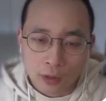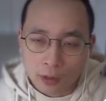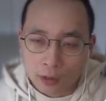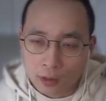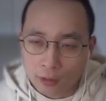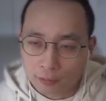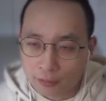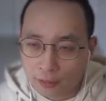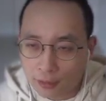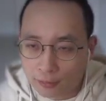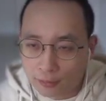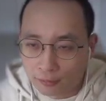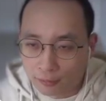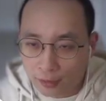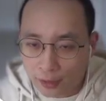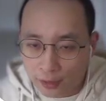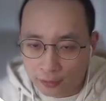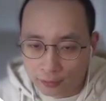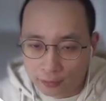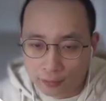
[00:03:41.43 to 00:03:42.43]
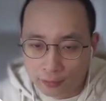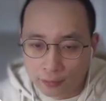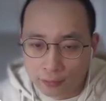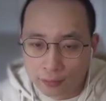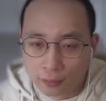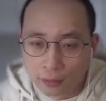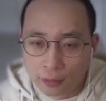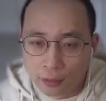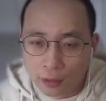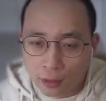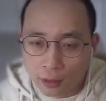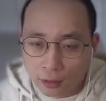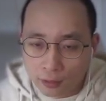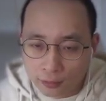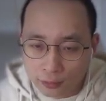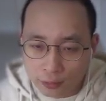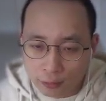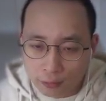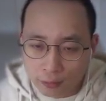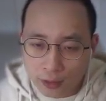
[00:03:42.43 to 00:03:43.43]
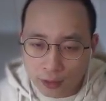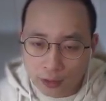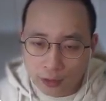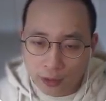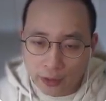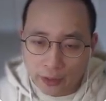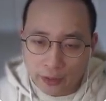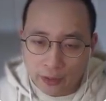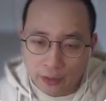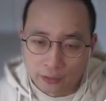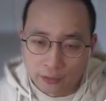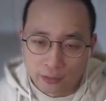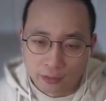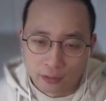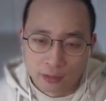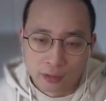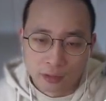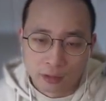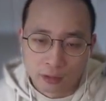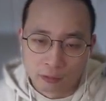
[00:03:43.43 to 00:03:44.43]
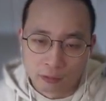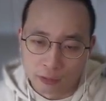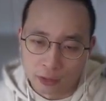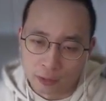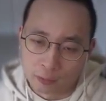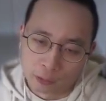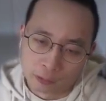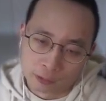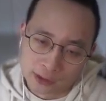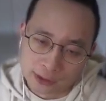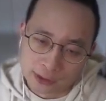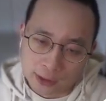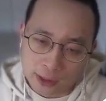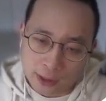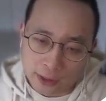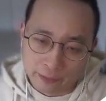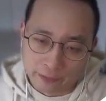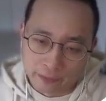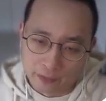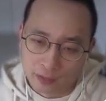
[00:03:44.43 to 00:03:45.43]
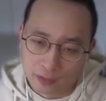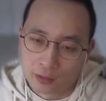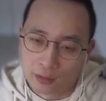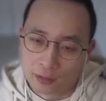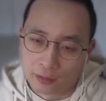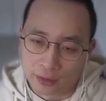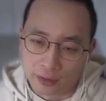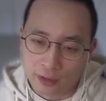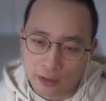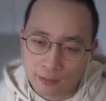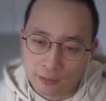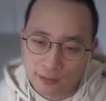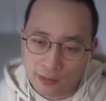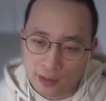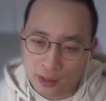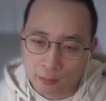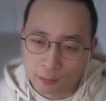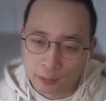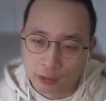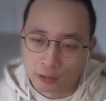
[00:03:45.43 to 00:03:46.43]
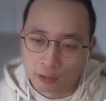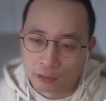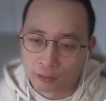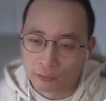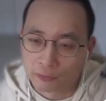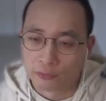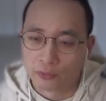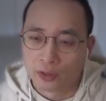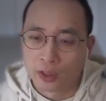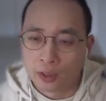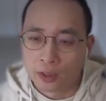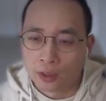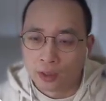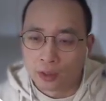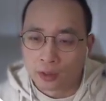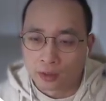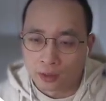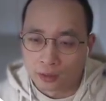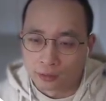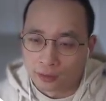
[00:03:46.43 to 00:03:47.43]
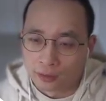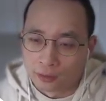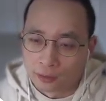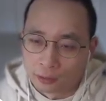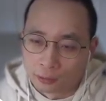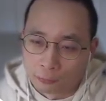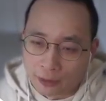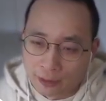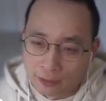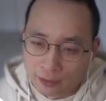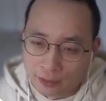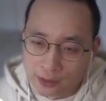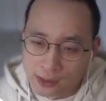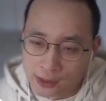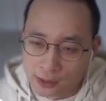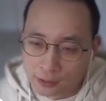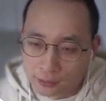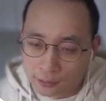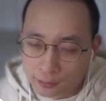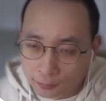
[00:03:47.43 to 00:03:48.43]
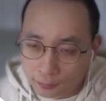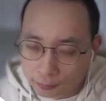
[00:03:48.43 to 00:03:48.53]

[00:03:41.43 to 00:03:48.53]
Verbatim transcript: On the other hand, Docker has revolutionized the concept of containerization.